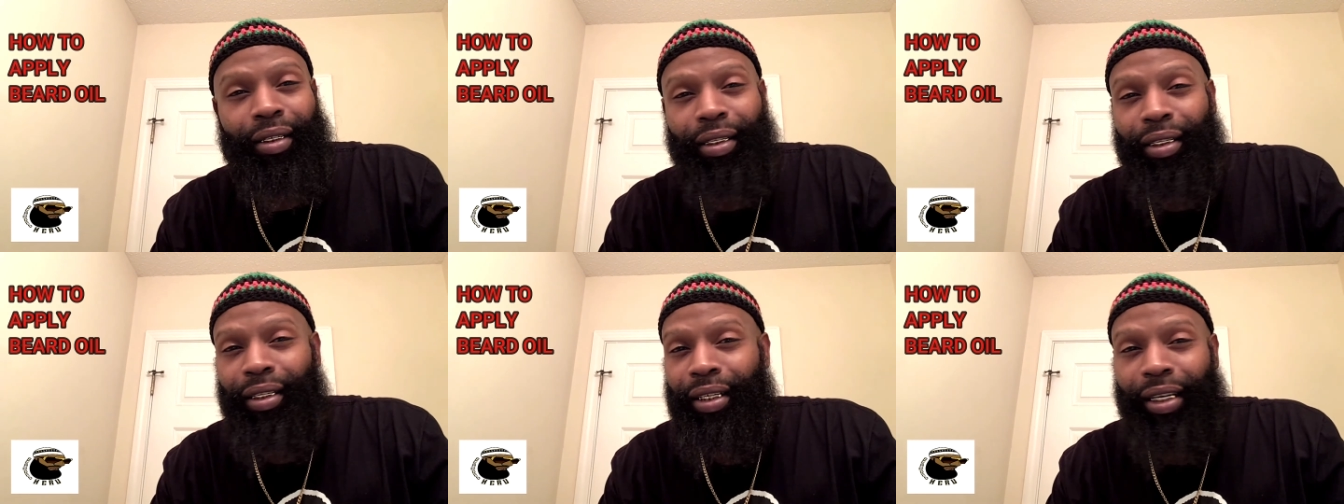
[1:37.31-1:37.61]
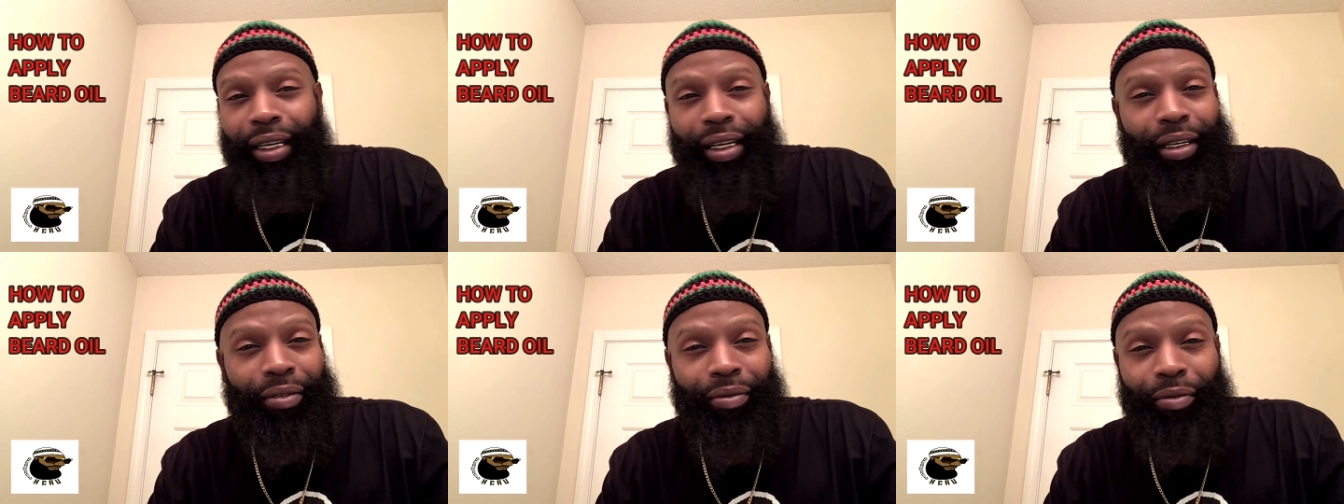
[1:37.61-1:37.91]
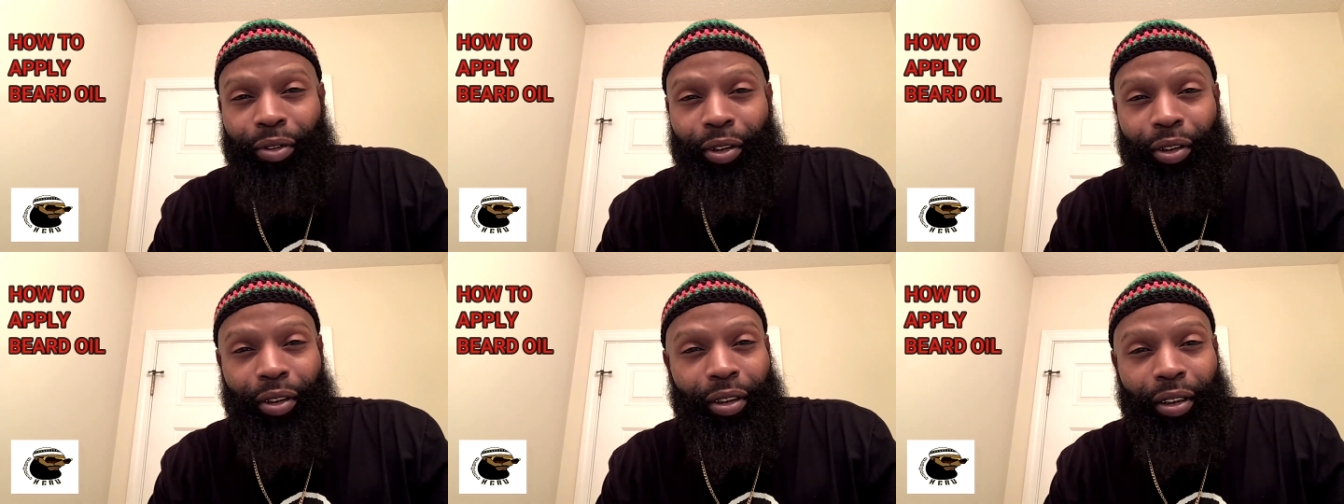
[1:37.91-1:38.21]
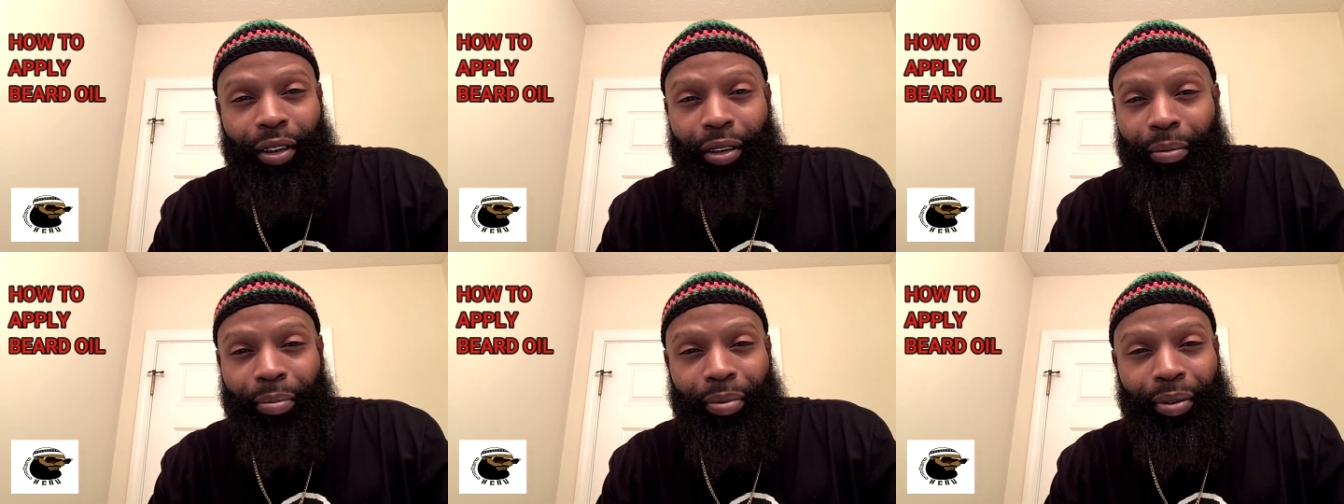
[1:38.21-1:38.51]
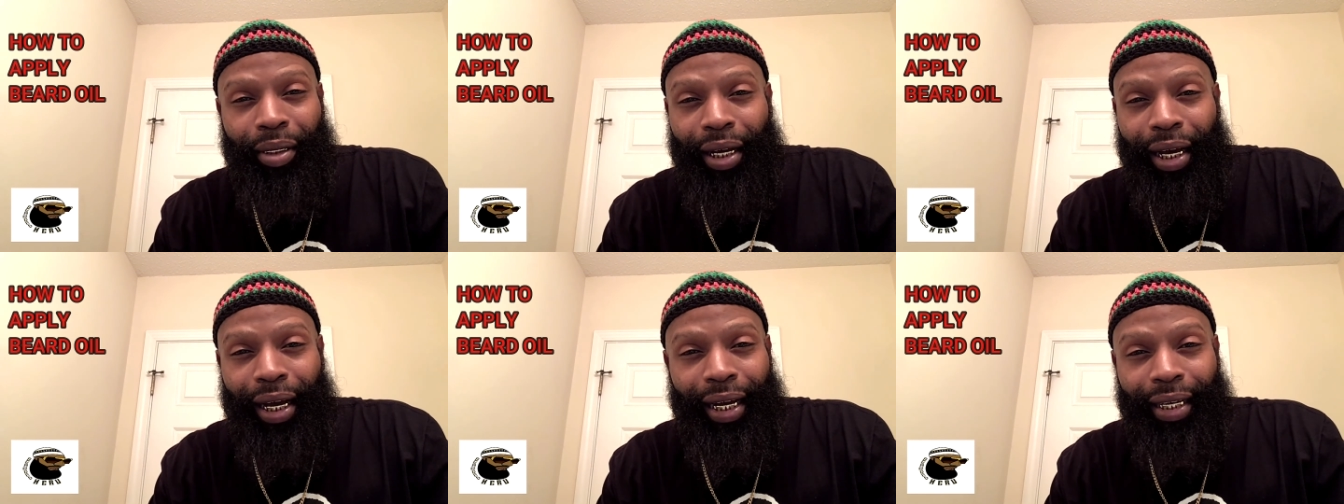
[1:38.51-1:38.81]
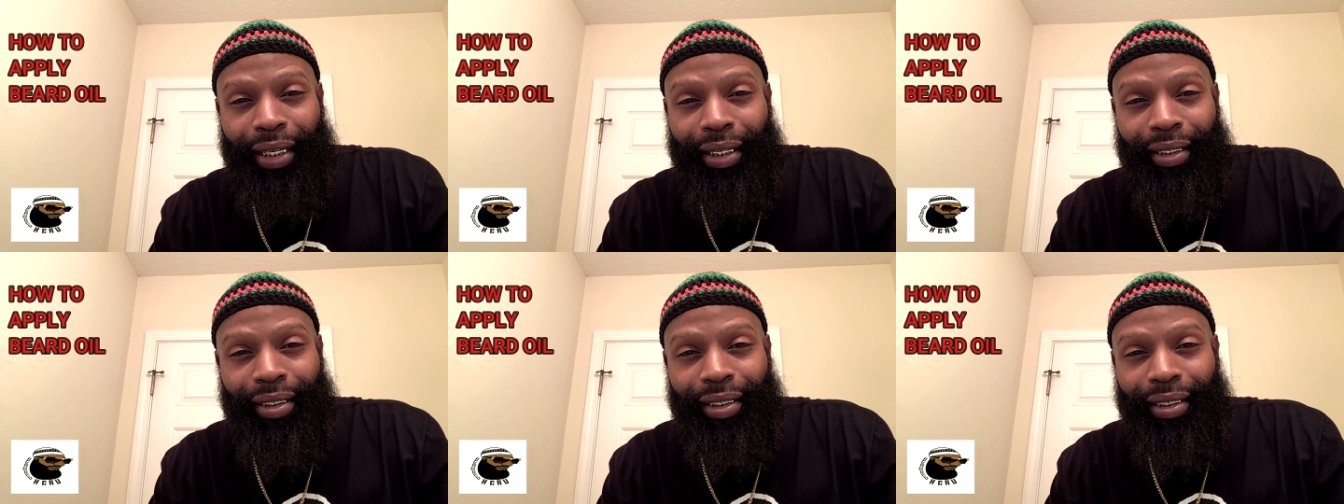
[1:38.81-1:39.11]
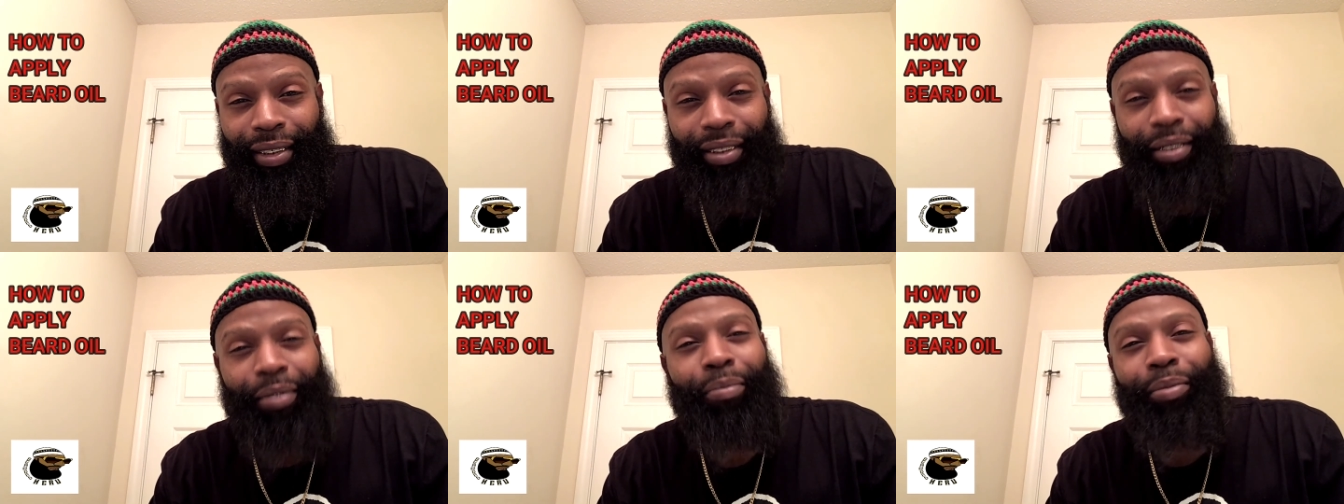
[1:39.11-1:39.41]
Never apply
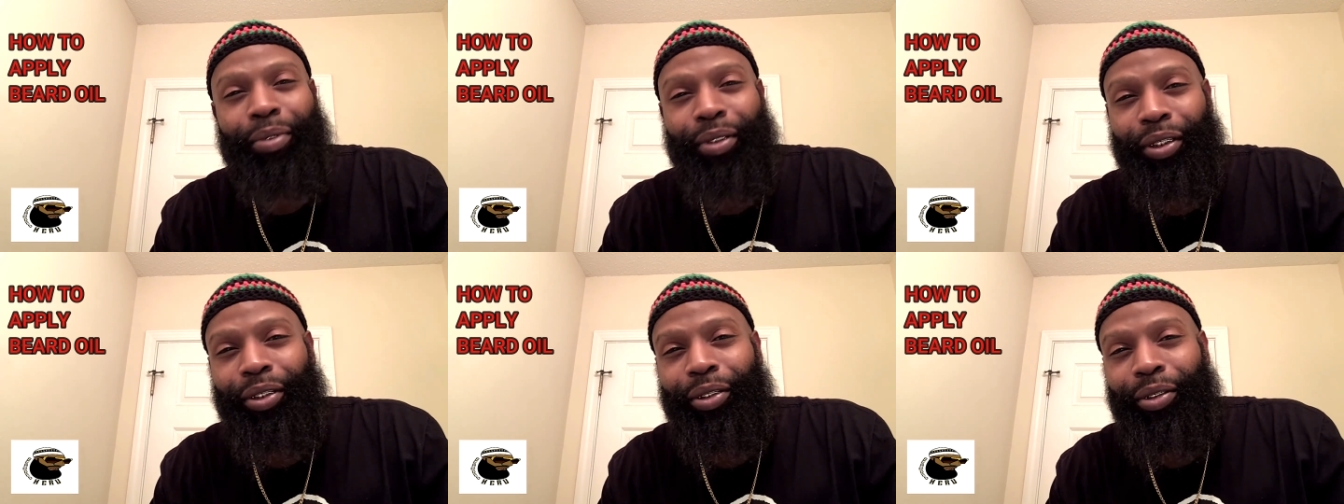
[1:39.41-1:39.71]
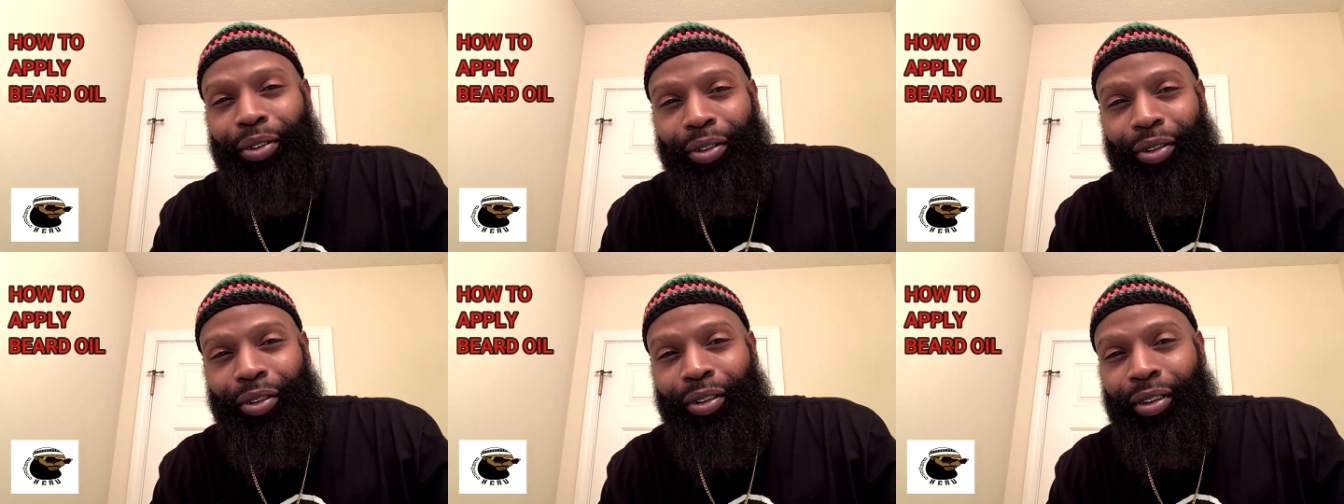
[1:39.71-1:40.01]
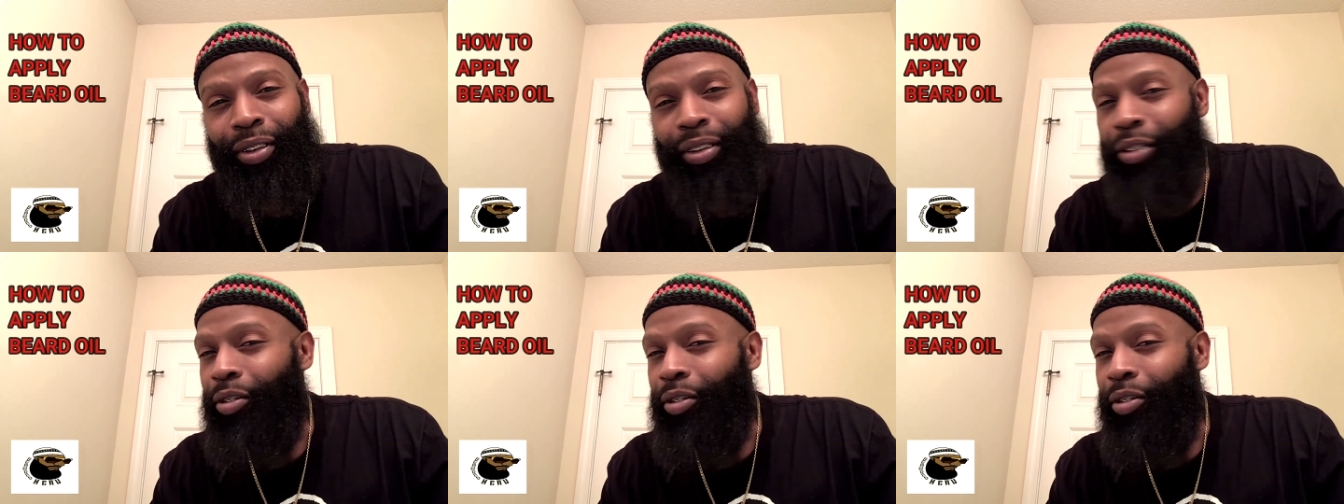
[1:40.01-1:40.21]
your beard oil